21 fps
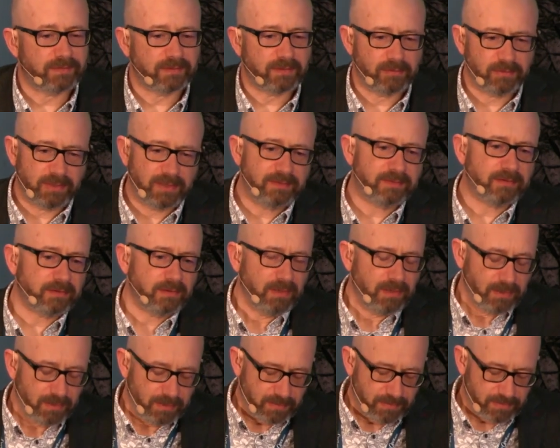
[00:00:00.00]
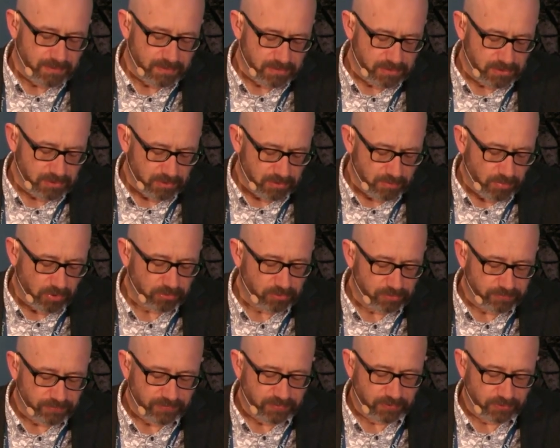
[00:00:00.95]
So it is that you, you
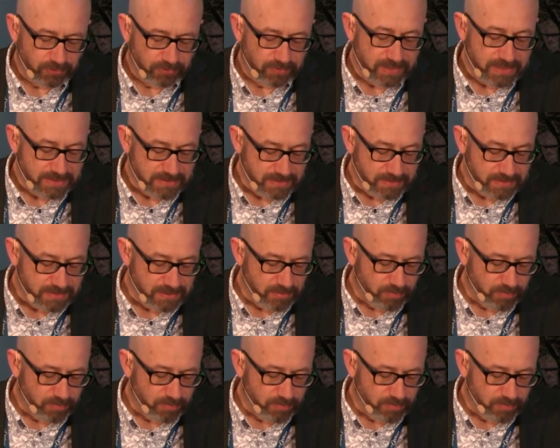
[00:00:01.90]
model for two reasons: